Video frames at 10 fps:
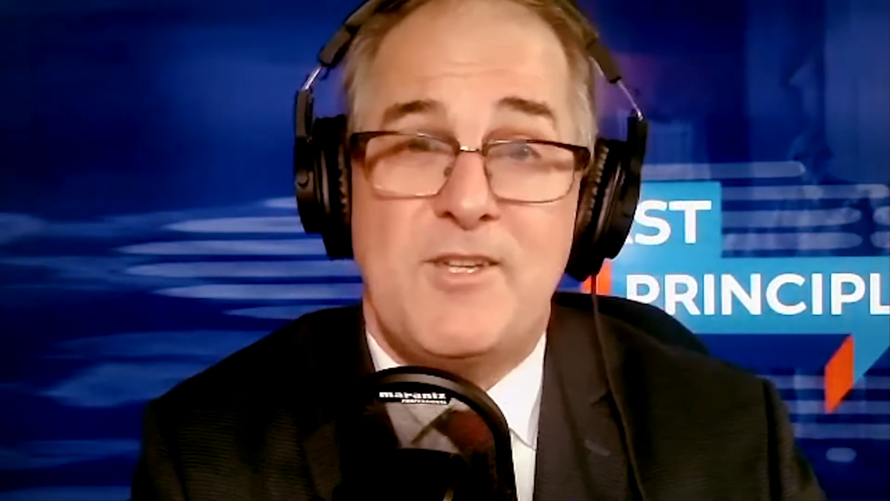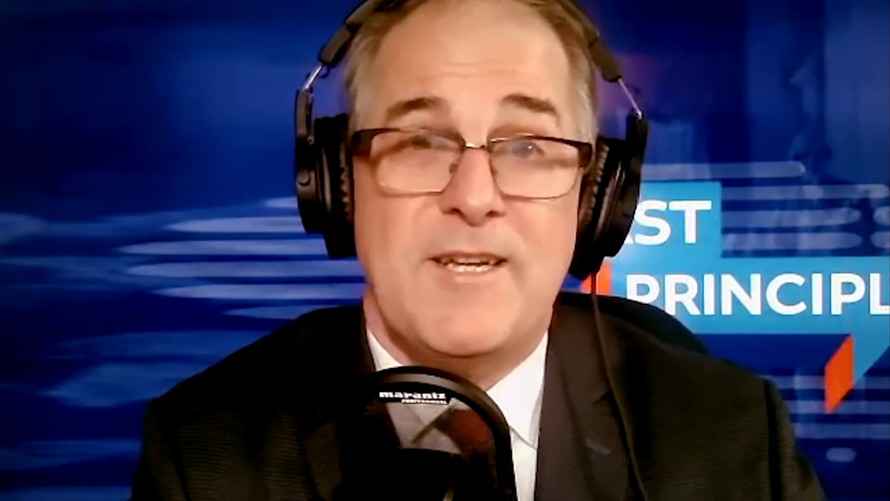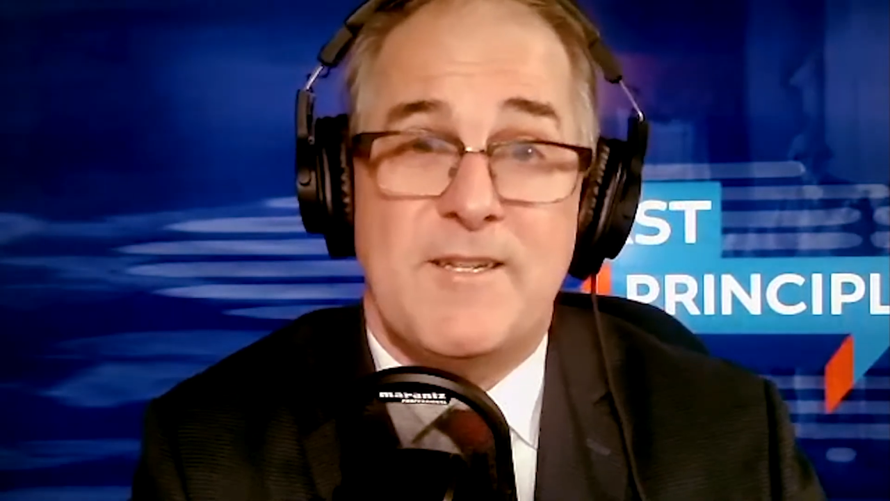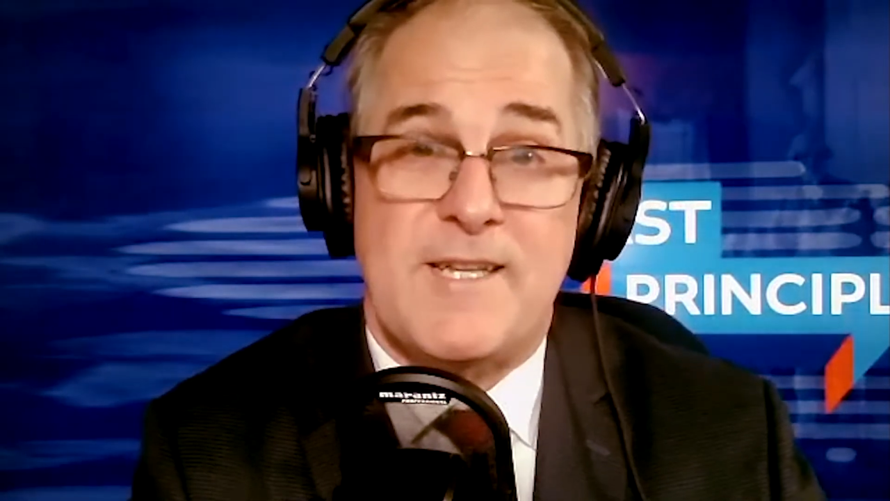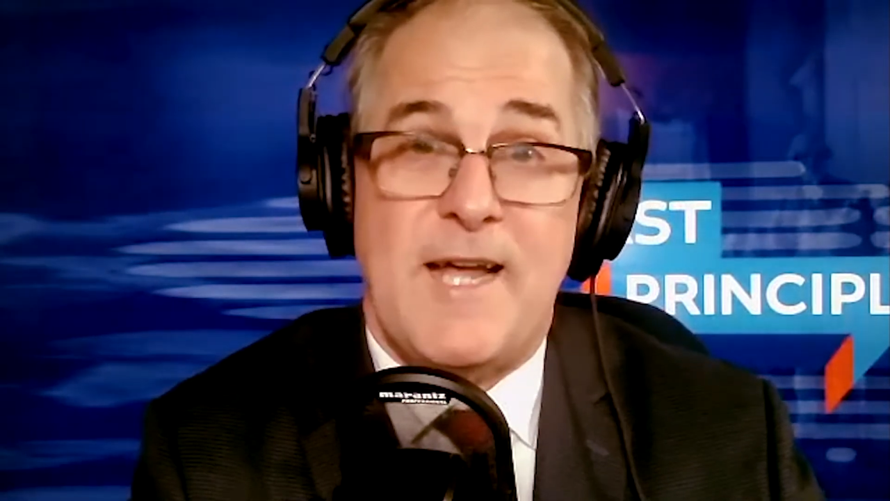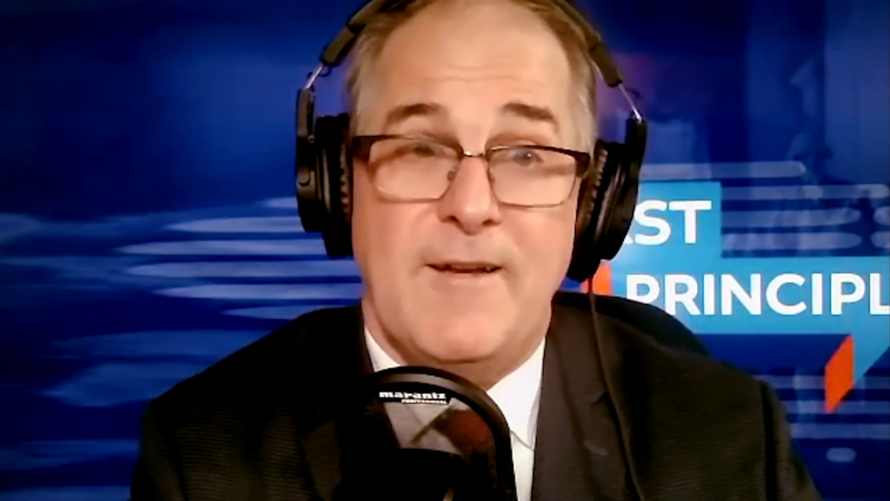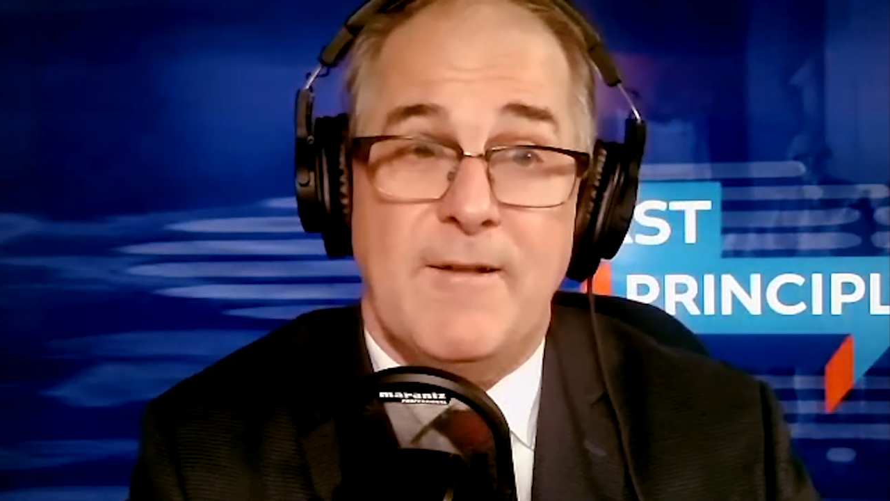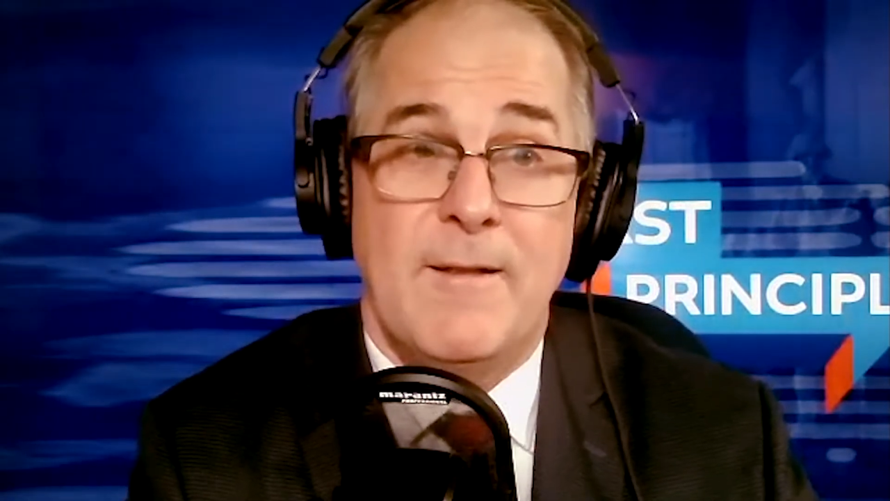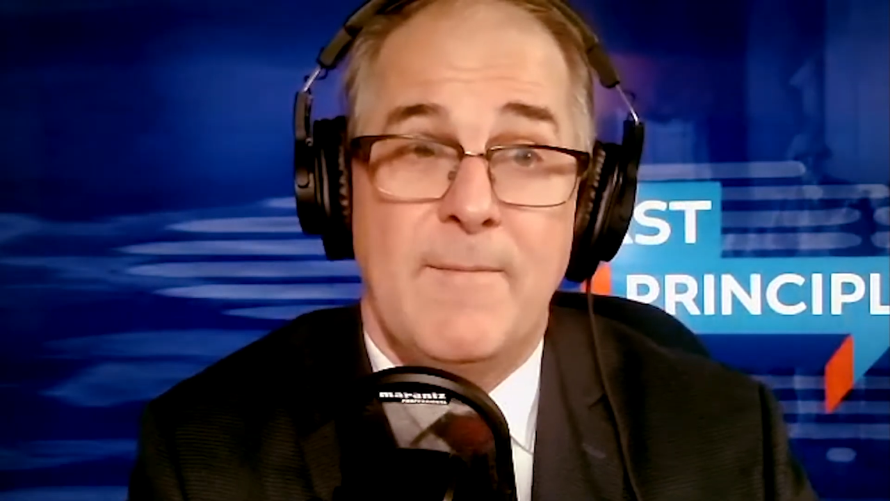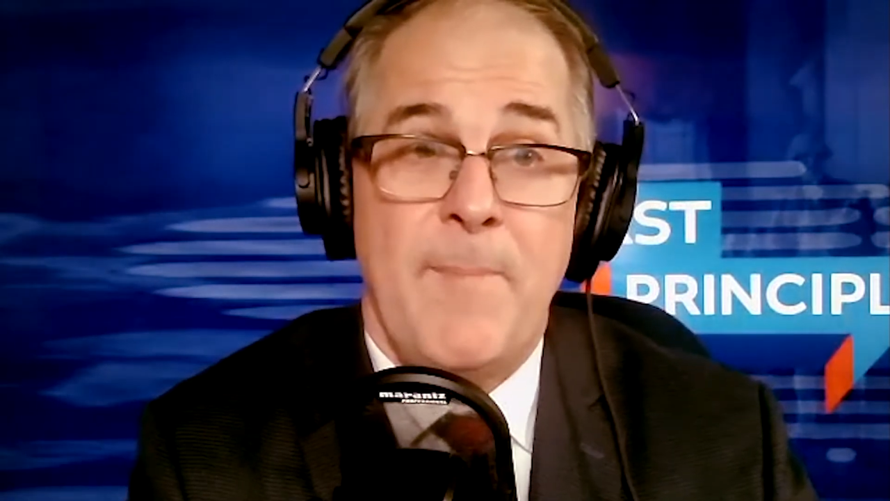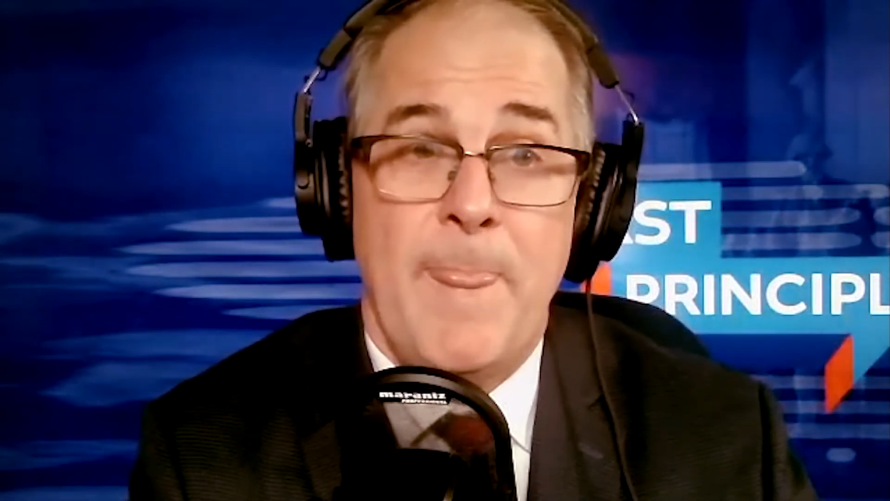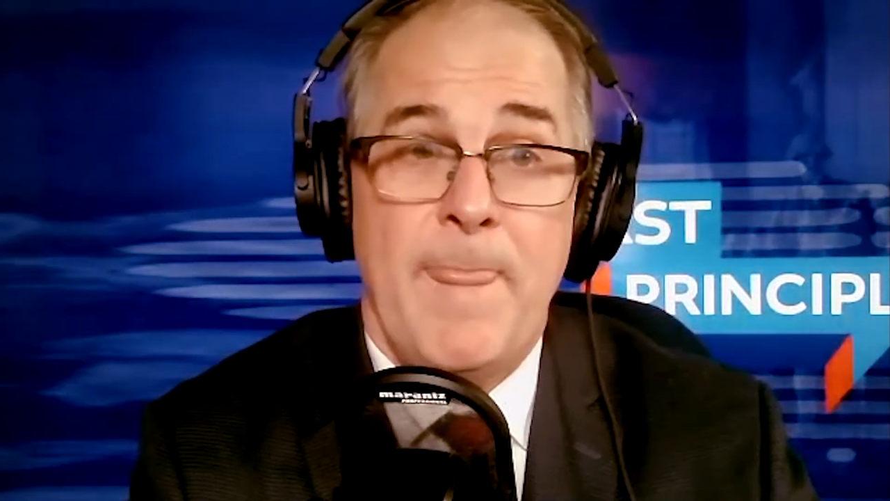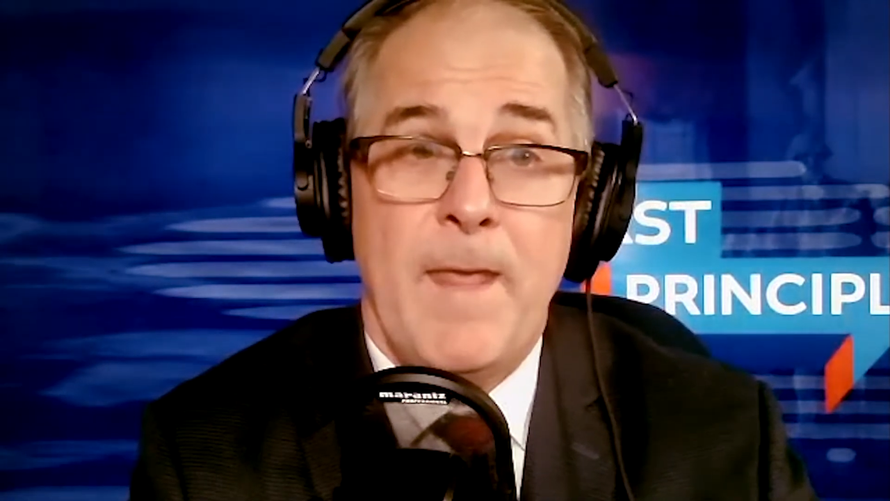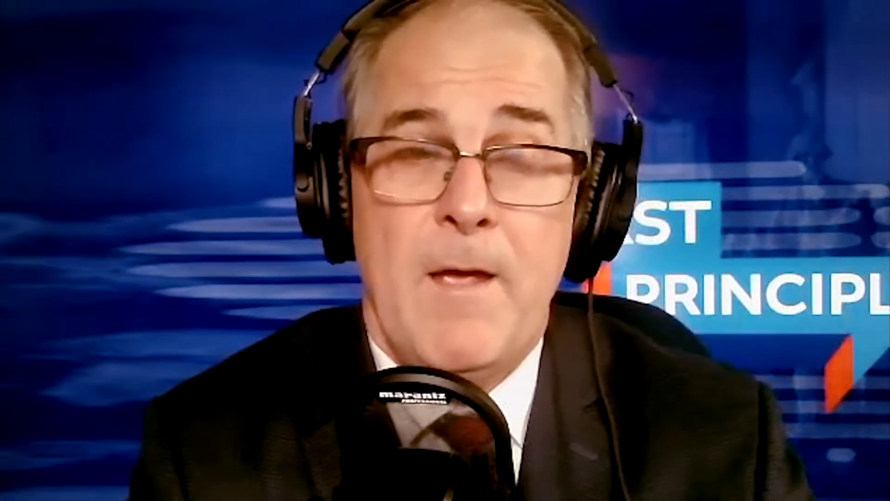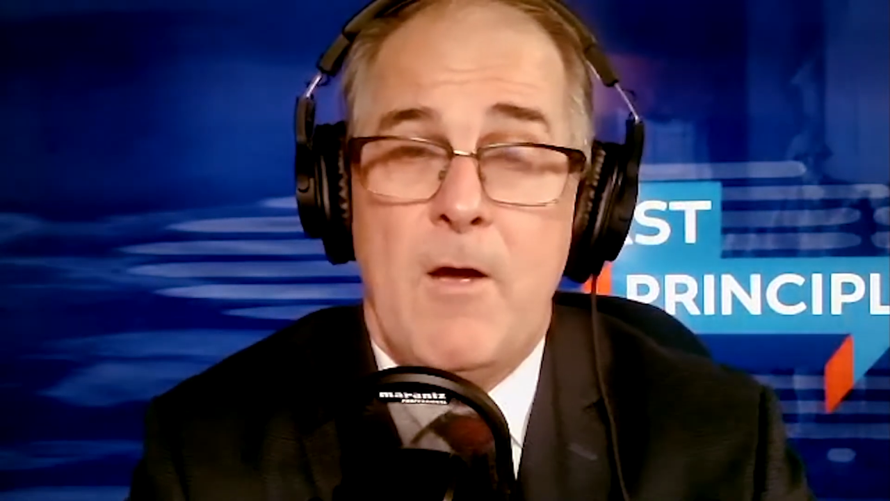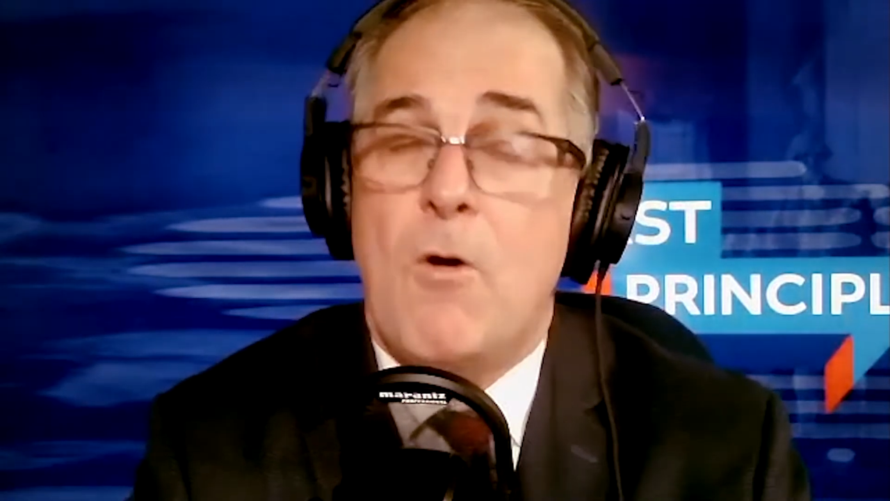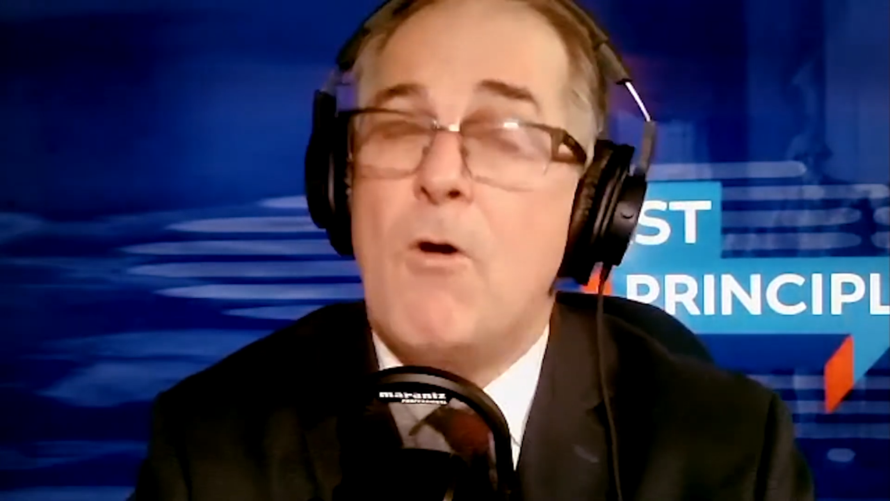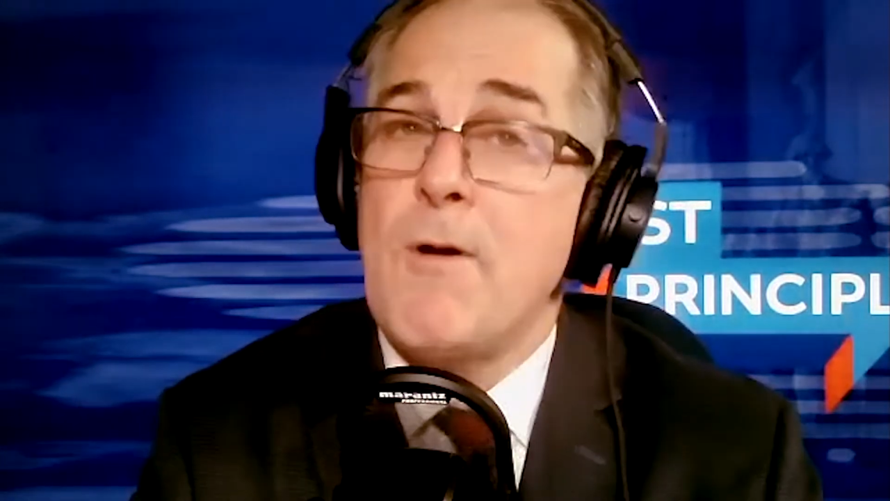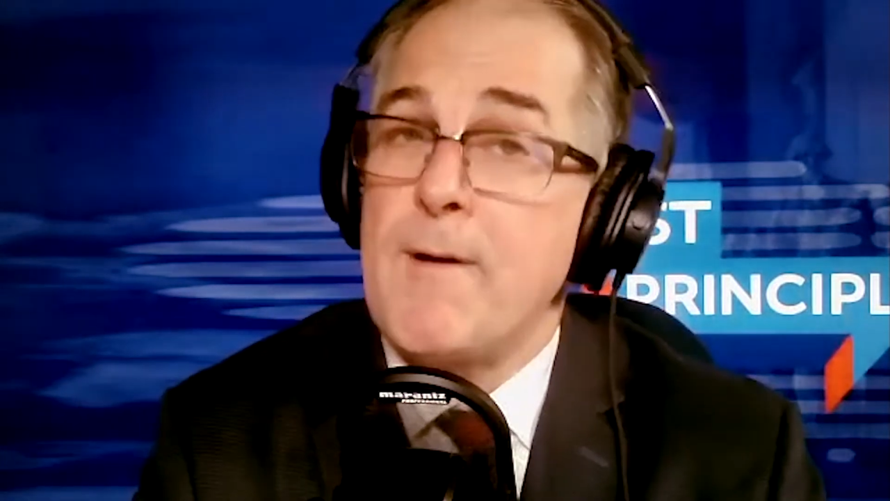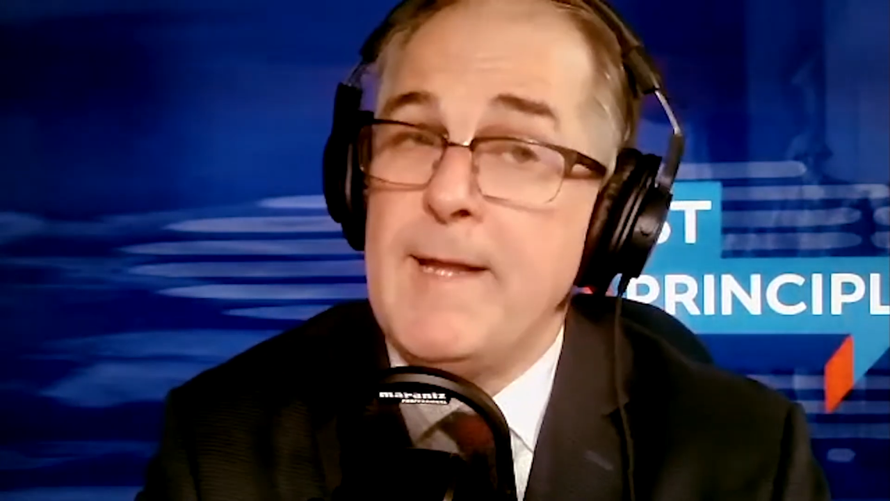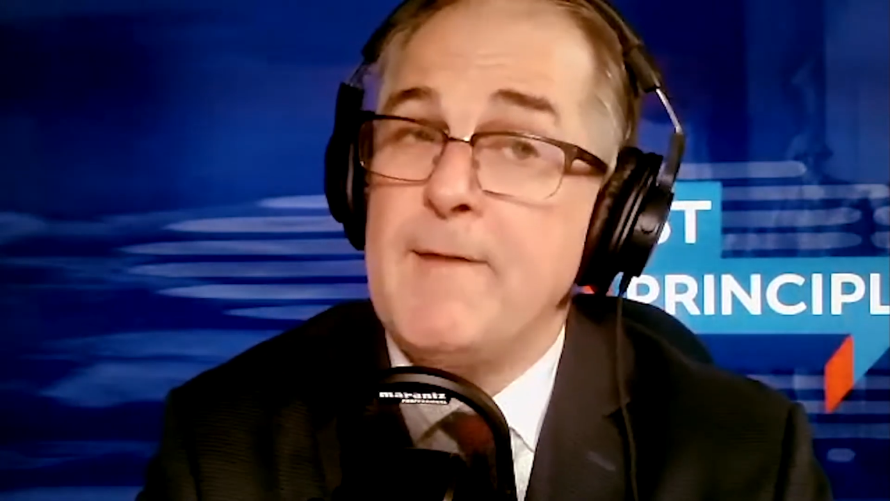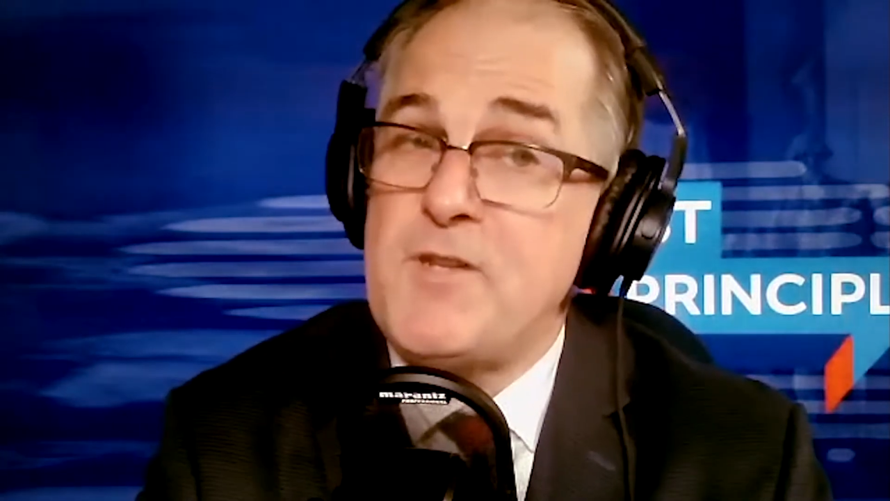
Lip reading: genocidal. Or if